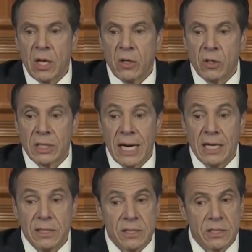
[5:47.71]
Long
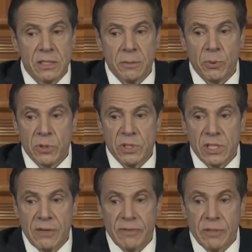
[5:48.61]
Island,
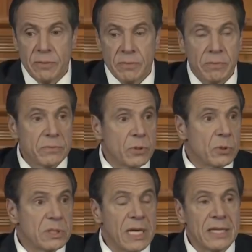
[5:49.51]
16.7,
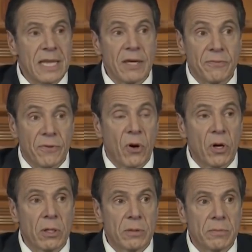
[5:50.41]
so it's not that
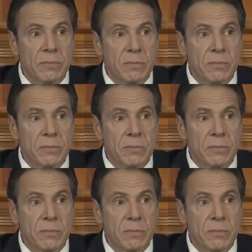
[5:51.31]
far